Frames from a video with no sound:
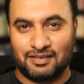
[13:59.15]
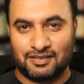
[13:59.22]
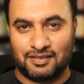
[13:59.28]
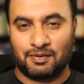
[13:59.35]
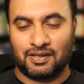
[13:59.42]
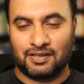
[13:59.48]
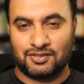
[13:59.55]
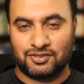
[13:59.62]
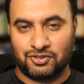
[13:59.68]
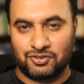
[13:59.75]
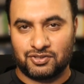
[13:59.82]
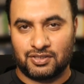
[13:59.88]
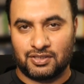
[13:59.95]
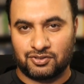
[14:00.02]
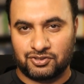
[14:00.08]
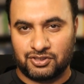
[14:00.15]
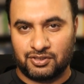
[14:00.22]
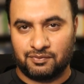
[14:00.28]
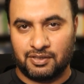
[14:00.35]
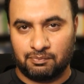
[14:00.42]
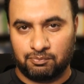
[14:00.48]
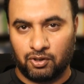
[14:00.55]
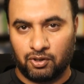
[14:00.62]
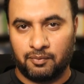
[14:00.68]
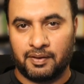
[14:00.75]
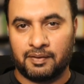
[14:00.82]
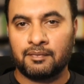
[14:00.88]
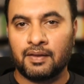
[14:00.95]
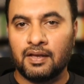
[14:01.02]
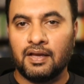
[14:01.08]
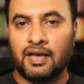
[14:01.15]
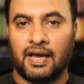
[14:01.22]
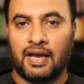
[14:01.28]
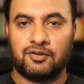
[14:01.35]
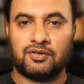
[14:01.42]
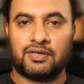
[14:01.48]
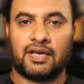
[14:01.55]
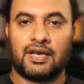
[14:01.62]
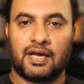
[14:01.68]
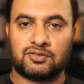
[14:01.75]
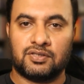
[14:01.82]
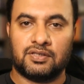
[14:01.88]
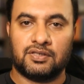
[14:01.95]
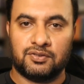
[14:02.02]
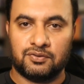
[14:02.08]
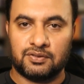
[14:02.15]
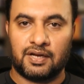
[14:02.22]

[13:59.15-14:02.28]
typical issues associated with deployment. And you can actually do that